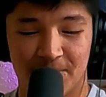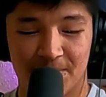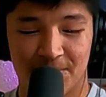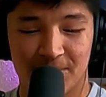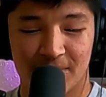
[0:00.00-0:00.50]

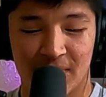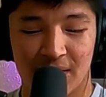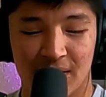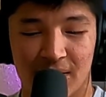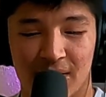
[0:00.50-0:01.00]

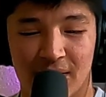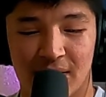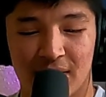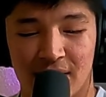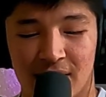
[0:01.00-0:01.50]

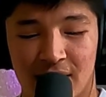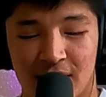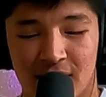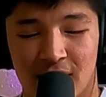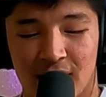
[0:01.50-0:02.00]

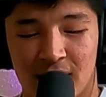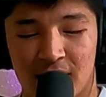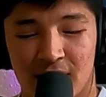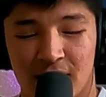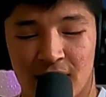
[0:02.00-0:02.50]

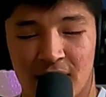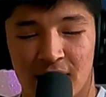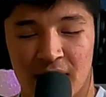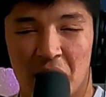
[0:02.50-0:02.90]
(silence)